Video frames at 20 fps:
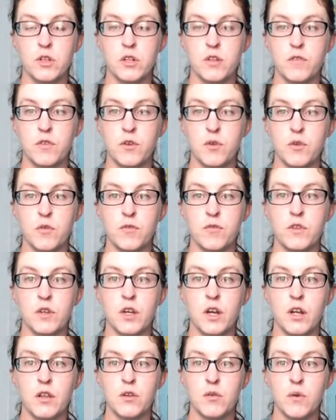at a few of the
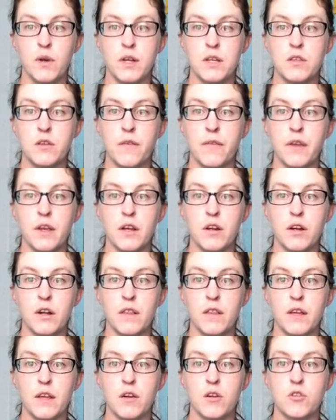colorways on there and they